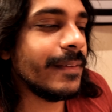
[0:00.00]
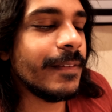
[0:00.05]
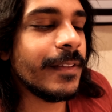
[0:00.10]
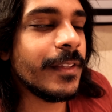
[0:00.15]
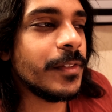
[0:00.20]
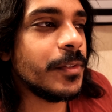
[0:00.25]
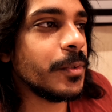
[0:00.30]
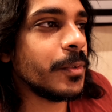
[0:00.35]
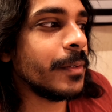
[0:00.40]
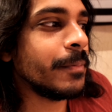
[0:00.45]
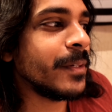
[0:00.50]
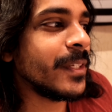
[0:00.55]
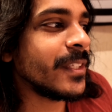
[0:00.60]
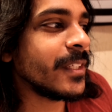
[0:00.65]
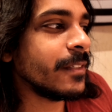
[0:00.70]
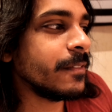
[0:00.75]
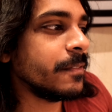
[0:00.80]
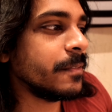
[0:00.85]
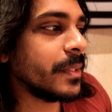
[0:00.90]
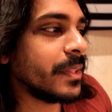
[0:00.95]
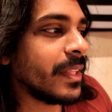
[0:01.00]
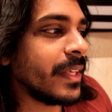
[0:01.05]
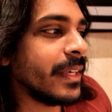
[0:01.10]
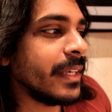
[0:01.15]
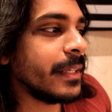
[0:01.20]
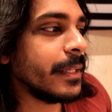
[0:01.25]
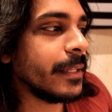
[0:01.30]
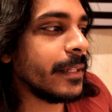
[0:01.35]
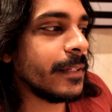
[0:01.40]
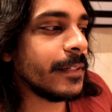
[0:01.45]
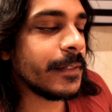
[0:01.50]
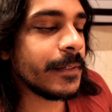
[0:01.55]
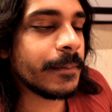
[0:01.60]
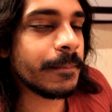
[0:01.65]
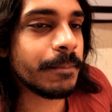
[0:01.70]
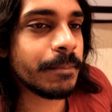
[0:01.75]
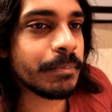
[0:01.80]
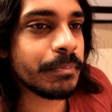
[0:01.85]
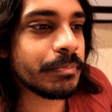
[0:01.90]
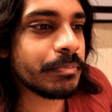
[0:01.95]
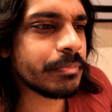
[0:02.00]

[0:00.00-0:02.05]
enjoy myself with that, and um,